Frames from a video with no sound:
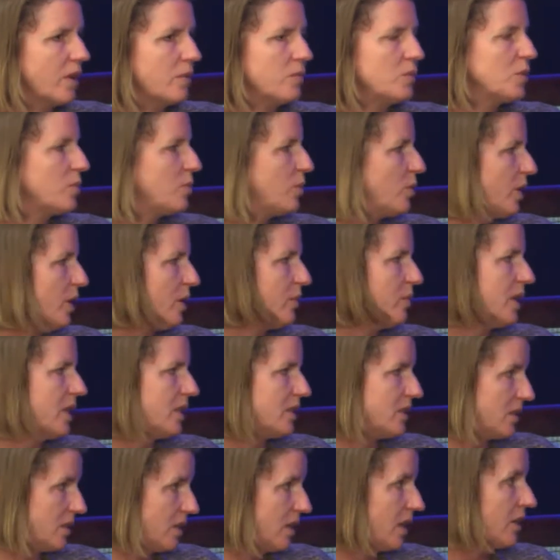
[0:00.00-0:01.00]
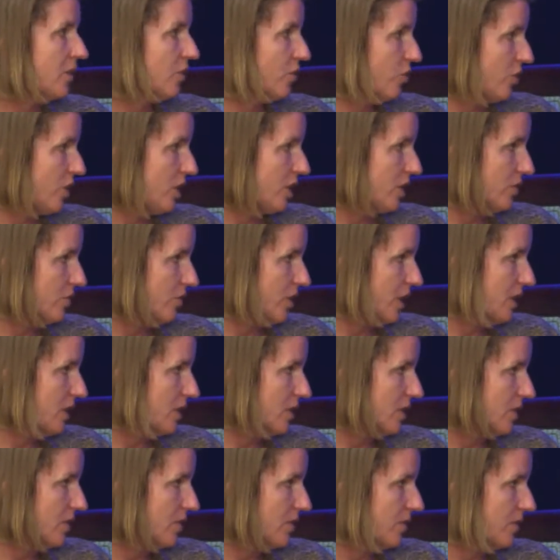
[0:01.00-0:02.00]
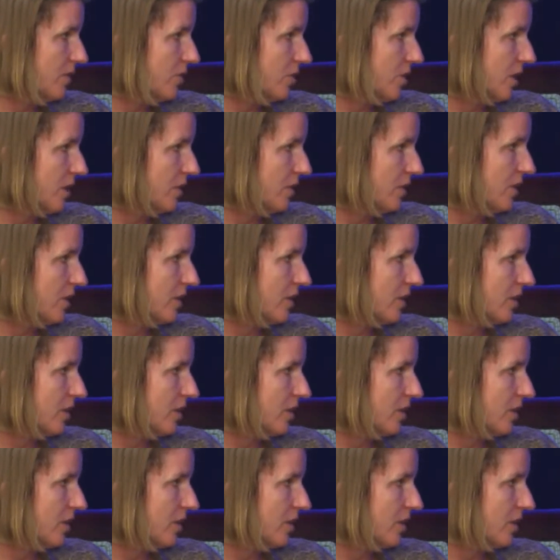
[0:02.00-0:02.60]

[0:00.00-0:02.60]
deployments increase rates of child